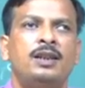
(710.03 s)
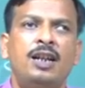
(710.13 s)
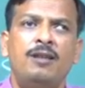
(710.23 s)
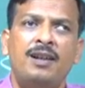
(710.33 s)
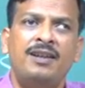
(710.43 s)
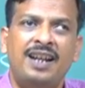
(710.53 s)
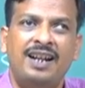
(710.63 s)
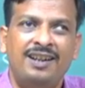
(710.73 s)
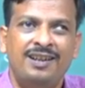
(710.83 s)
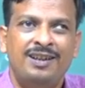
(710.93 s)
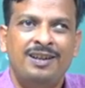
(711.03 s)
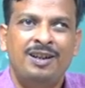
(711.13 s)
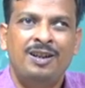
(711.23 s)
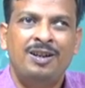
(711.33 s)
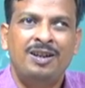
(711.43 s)
Even then,
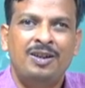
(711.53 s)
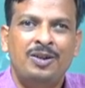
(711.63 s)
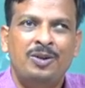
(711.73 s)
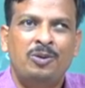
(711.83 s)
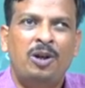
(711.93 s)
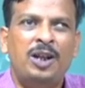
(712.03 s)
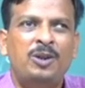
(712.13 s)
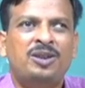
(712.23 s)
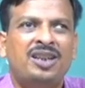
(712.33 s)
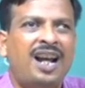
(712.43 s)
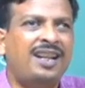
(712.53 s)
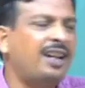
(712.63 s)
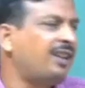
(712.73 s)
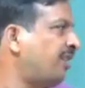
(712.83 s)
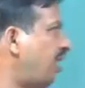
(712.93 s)
when you say that